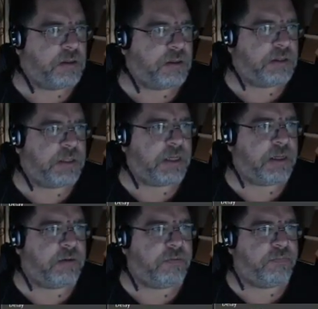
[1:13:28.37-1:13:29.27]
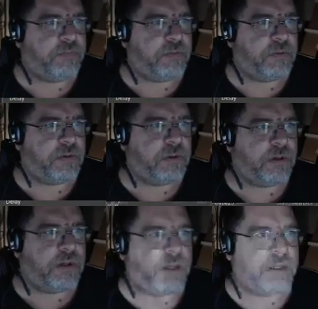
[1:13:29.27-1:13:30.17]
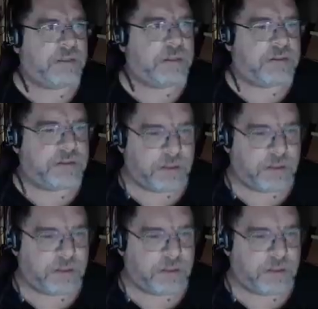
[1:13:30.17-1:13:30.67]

save, exit,